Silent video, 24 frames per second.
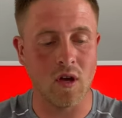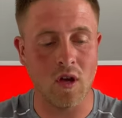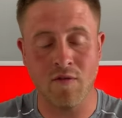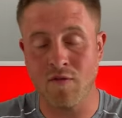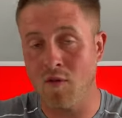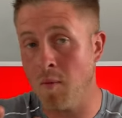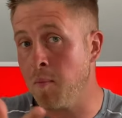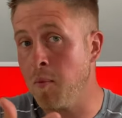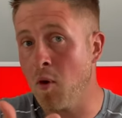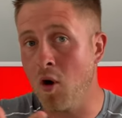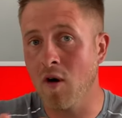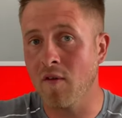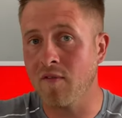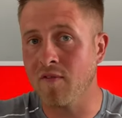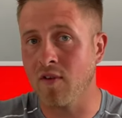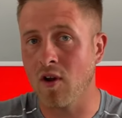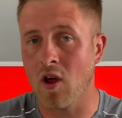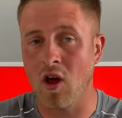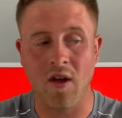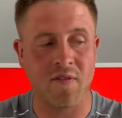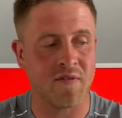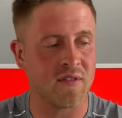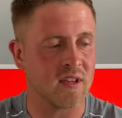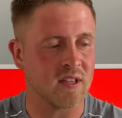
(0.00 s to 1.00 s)
of a
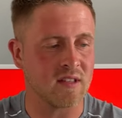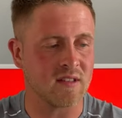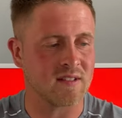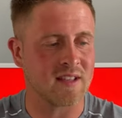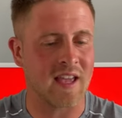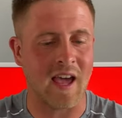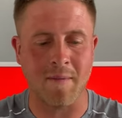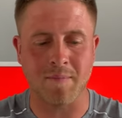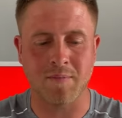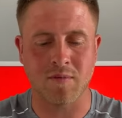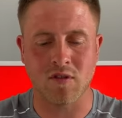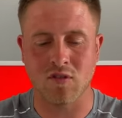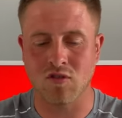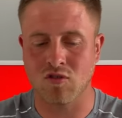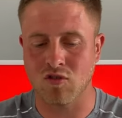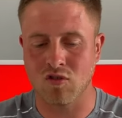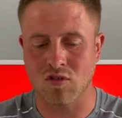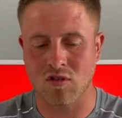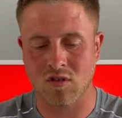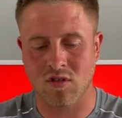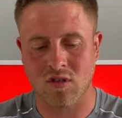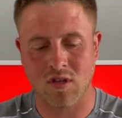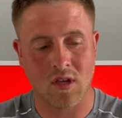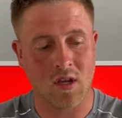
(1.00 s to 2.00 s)
butterfly. I think Skepta's
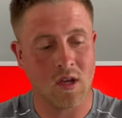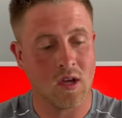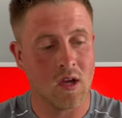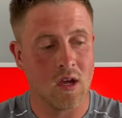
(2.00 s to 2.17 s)
just